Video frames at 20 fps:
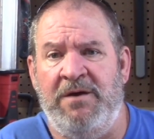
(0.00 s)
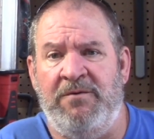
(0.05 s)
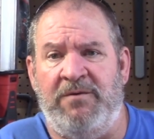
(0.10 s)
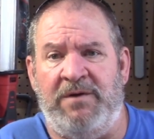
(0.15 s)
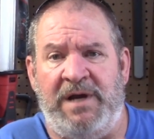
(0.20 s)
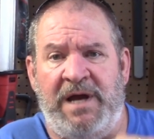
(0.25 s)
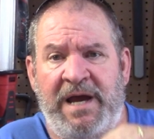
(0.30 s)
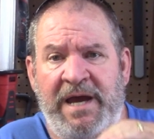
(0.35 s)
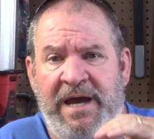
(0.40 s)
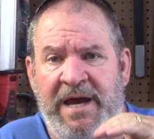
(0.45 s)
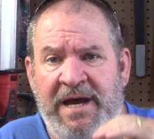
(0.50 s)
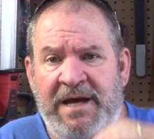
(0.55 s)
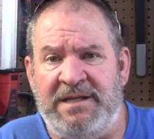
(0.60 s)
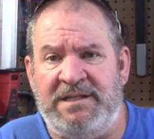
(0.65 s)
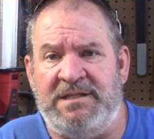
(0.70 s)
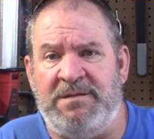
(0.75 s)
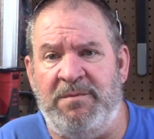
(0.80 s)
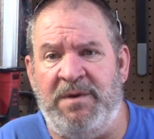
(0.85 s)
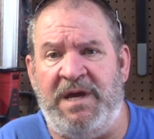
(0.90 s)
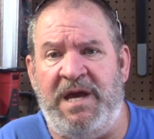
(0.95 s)
when I
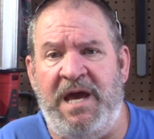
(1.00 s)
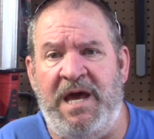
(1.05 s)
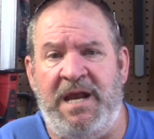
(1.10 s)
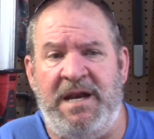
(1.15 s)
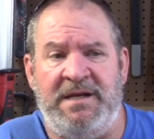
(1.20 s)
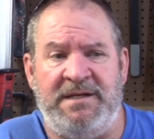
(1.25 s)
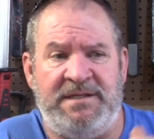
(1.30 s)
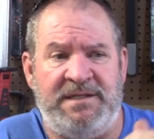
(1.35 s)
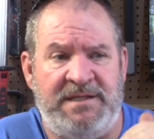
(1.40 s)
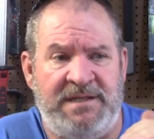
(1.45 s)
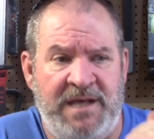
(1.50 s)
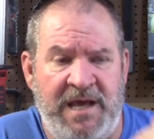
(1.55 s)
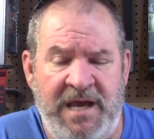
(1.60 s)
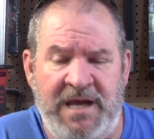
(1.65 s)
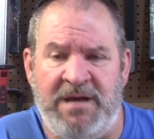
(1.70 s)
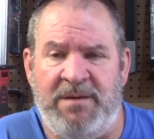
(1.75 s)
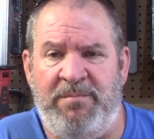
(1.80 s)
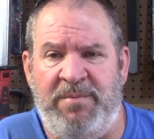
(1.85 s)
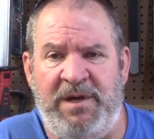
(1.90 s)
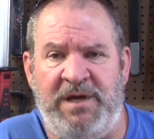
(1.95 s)
ask the mechanics,
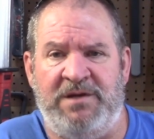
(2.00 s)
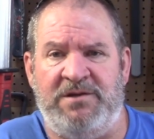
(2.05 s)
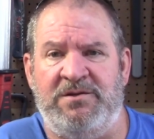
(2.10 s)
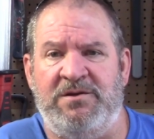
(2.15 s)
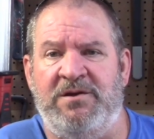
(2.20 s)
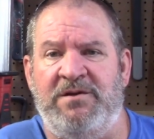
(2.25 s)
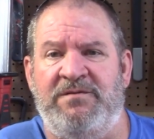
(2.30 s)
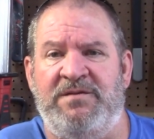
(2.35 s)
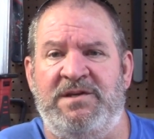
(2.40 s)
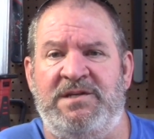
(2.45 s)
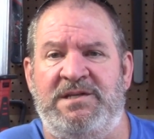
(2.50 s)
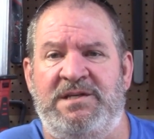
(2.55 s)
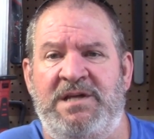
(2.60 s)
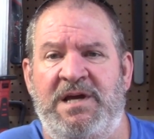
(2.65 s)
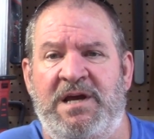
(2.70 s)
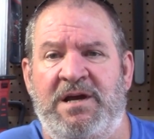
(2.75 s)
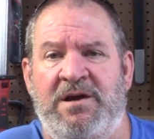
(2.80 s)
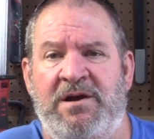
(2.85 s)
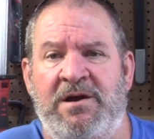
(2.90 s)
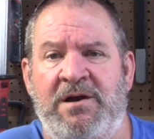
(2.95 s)
take a picture of the
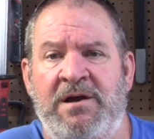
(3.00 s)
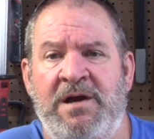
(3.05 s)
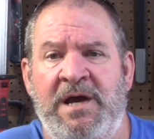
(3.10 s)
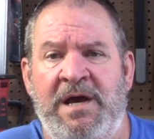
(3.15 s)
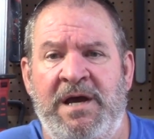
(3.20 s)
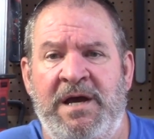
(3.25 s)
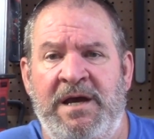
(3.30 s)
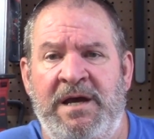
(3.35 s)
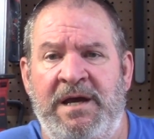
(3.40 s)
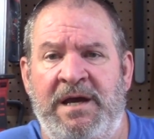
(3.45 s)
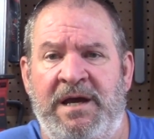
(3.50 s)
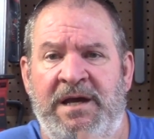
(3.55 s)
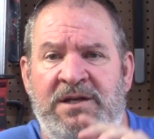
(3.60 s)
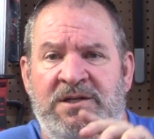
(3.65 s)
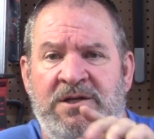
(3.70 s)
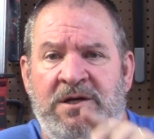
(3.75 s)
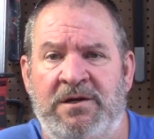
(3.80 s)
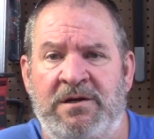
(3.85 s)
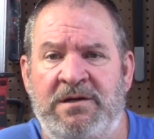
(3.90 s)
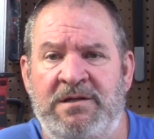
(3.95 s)
sticker,
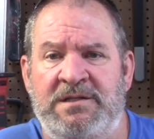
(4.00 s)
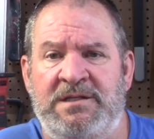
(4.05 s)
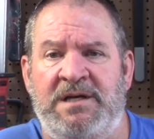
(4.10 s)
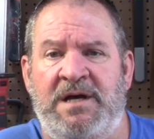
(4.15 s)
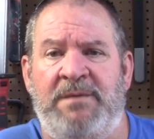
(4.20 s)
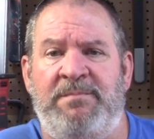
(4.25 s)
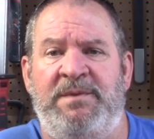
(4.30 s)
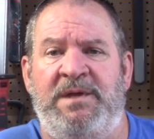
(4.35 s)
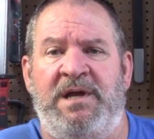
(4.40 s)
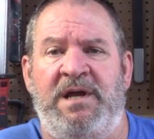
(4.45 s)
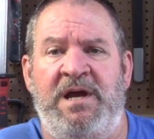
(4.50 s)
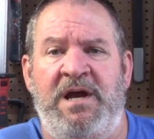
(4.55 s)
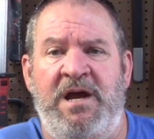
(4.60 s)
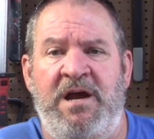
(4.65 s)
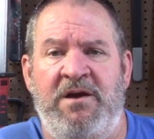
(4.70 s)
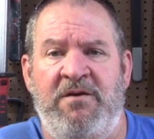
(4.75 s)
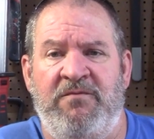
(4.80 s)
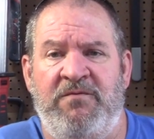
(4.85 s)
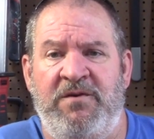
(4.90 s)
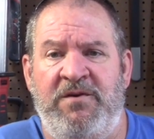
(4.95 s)
it turns up that
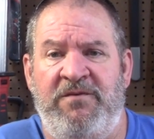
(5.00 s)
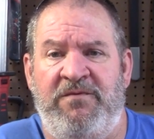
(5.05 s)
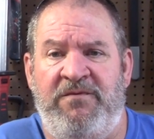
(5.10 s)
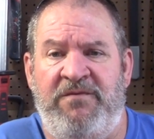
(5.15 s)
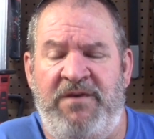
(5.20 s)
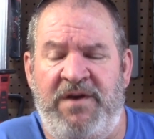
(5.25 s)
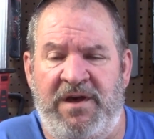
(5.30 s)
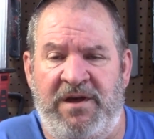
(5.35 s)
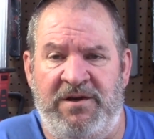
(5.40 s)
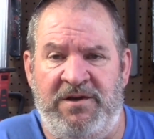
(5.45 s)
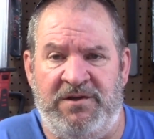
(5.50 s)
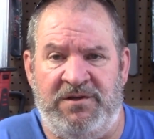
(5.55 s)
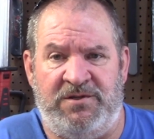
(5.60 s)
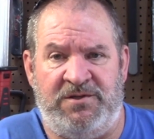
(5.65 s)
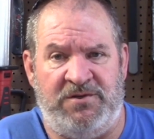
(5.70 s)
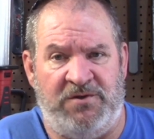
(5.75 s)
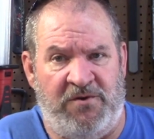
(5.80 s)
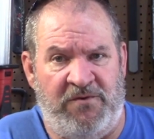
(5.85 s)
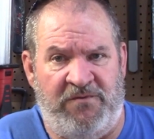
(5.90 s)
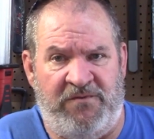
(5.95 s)
every failure
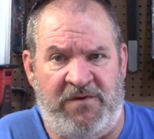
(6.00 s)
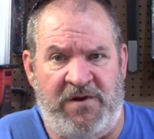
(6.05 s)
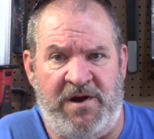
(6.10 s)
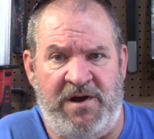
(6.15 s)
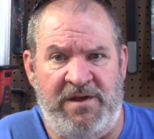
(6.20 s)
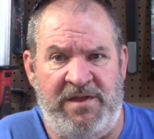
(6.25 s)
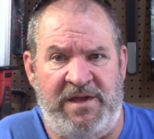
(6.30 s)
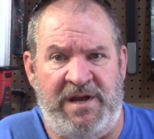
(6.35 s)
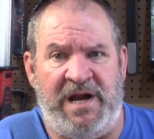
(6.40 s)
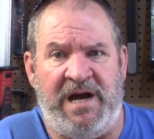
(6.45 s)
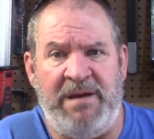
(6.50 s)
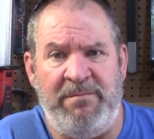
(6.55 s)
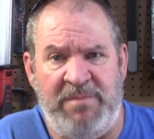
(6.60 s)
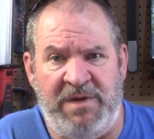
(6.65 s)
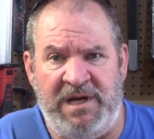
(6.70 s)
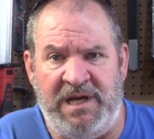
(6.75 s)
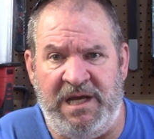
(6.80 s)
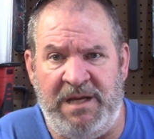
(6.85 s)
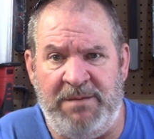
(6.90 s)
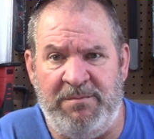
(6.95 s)
so far that I've
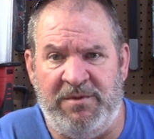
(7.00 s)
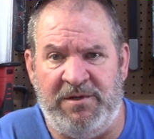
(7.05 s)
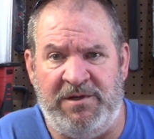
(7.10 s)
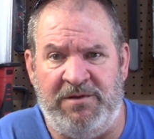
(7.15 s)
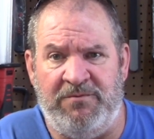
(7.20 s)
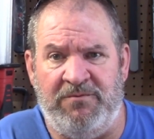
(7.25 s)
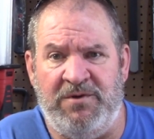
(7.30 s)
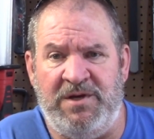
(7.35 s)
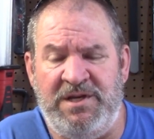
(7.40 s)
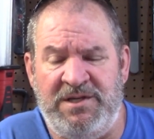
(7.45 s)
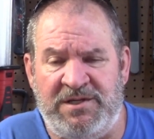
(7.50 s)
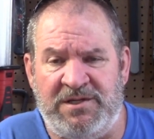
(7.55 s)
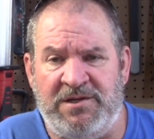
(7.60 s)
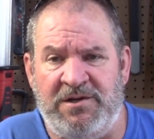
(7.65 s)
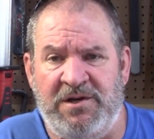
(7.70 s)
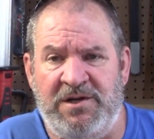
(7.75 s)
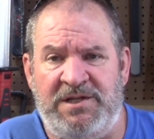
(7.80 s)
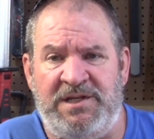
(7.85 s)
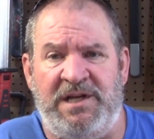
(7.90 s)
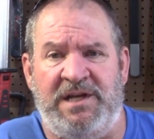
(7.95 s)
been able to
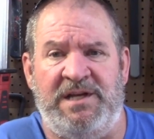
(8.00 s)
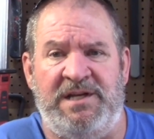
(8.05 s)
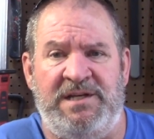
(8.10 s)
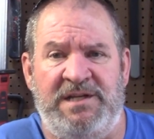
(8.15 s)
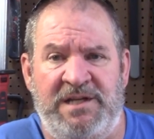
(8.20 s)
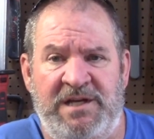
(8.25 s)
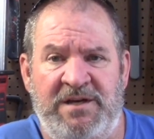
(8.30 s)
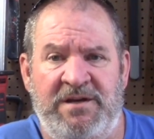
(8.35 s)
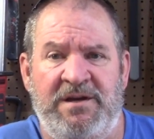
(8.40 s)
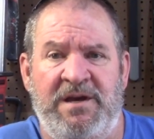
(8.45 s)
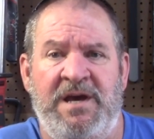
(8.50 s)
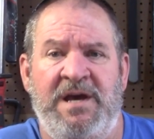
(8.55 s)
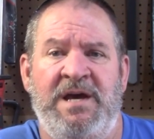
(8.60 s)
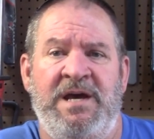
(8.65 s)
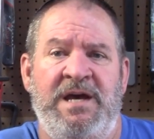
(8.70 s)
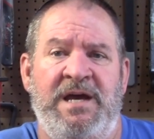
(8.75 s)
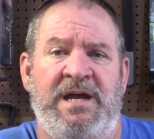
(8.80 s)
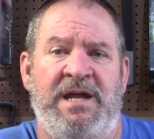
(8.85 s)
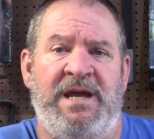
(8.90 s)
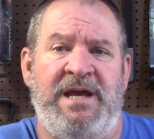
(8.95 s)
research and dig
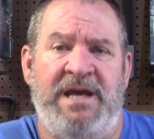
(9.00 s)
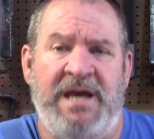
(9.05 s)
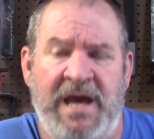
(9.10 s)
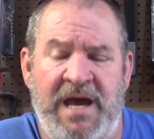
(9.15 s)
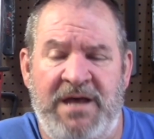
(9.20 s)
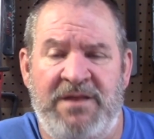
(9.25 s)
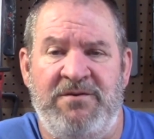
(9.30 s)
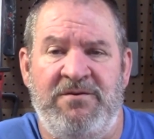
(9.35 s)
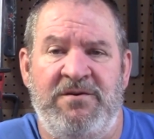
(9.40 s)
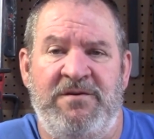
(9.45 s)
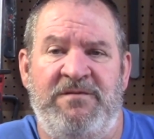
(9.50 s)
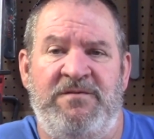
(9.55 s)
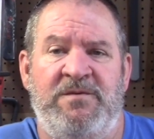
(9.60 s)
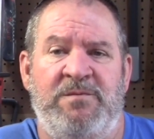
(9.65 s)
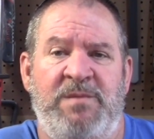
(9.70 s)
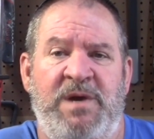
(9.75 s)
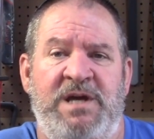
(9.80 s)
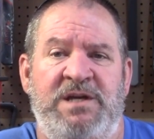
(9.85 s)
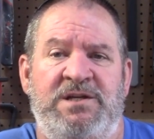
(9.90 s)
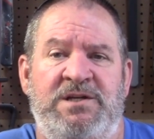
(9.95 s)
and gather
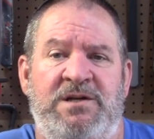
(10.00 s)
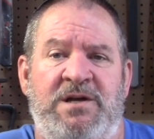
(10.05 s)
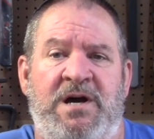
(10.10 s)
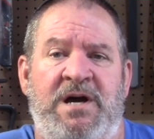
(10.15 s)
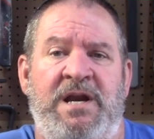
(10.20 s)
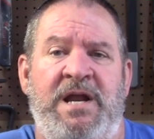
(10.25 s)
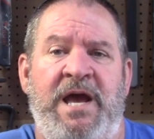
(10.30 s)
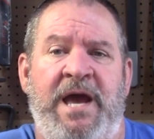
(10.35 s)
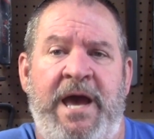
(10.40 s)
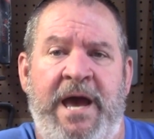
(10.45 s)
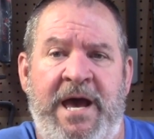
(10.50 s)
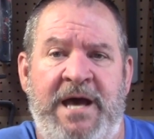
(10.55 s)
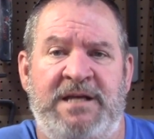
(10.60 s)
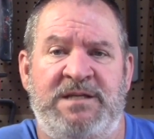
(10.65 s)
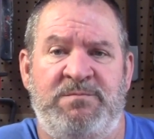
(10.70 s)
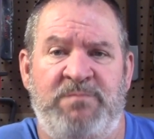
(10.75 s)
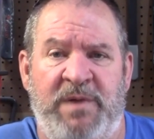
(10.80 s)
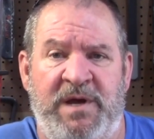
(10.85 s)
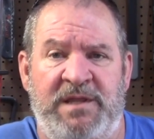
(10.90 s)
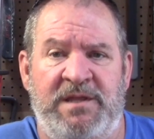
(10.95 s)
information on
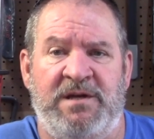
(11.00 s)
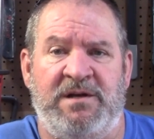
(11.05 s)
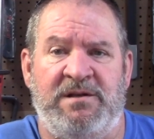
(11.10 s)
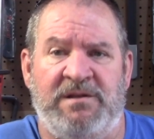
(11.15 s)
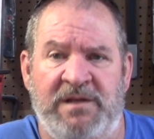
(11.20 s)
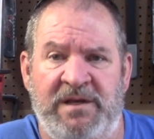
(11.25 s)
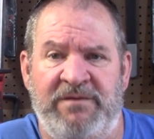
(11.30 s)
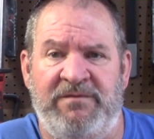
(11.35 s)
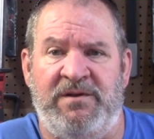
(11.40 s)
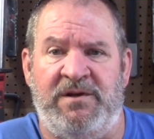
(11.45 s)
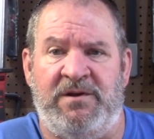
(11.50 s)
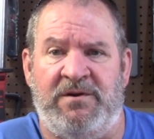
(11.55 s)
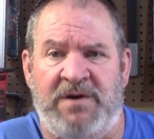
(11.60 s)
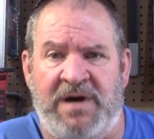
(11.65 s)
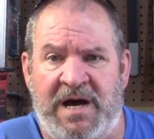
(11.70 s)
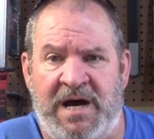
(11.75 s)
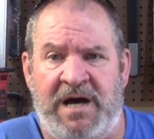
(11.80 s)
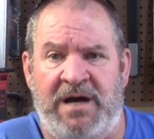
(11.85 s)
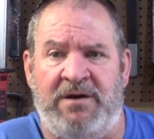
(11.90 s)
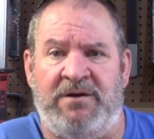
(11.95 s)
has been the Cleveland,
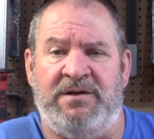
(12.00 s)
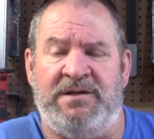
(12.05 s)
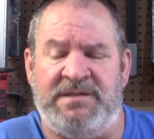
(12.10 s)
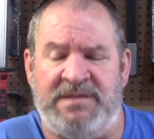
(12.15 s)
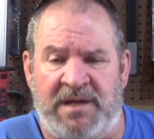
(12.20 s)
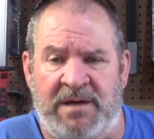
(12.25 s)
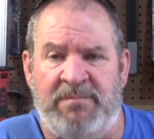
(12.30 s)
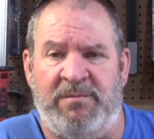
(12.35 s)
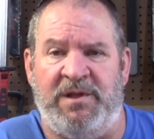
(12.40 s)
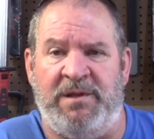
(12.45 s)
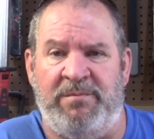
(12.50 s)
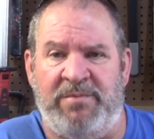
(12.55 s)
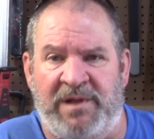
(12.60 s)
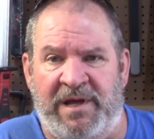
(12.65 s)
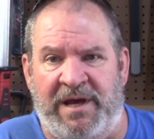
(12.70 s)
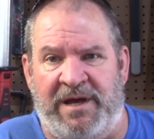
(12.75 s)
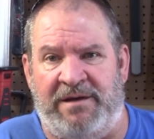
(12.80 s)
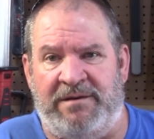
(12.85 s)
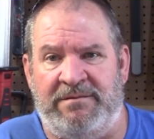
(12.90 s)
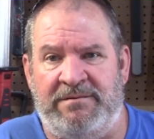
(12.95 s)
Ohio assembly
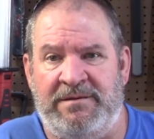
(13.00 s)
plant.